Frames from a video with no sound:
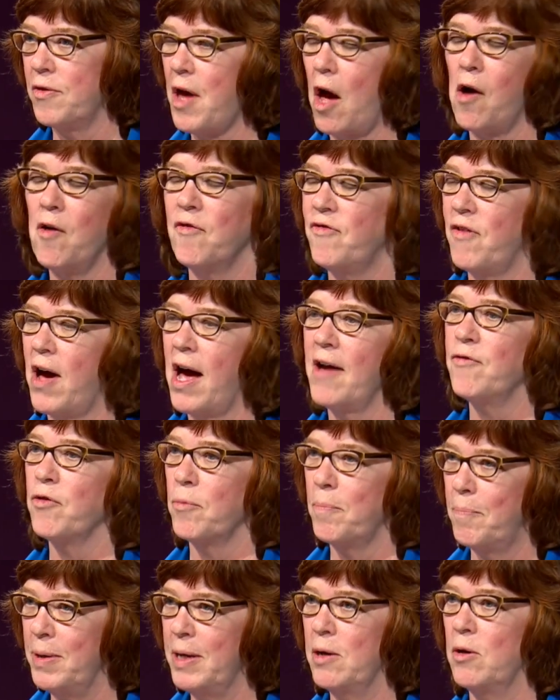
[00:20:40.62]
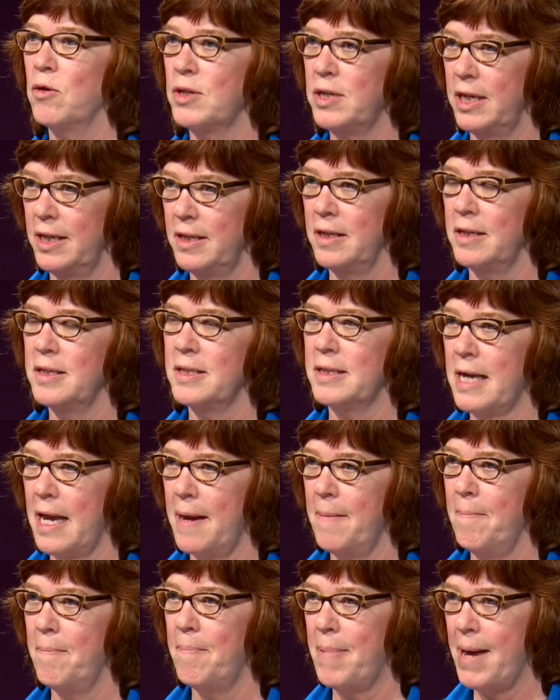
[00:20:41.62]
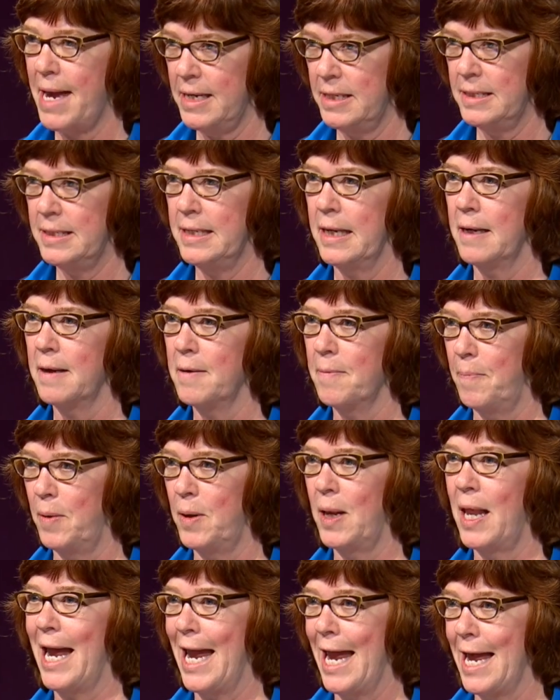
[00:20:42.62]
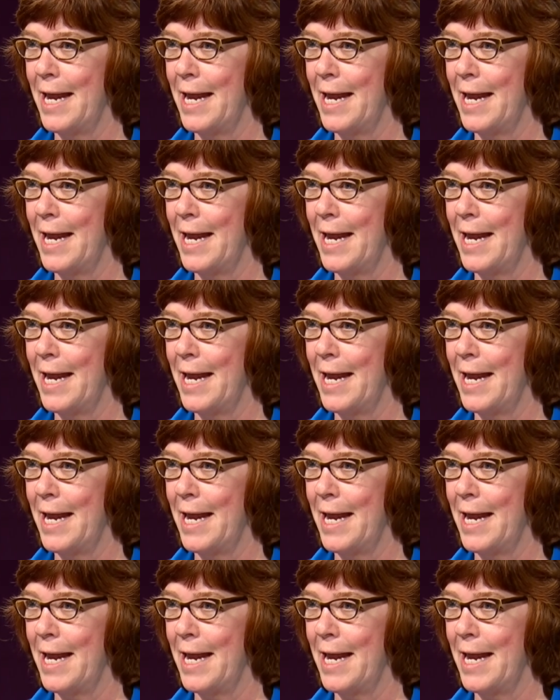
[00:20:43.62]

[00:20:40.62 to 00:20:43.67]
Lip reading: all 5 are built in the same basic plan.